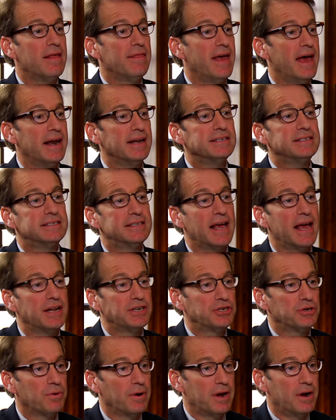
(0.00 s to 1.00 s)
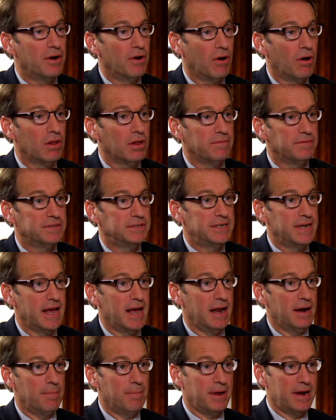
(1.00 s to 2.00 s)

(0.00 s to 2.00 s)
That has saturated all of us, Dan.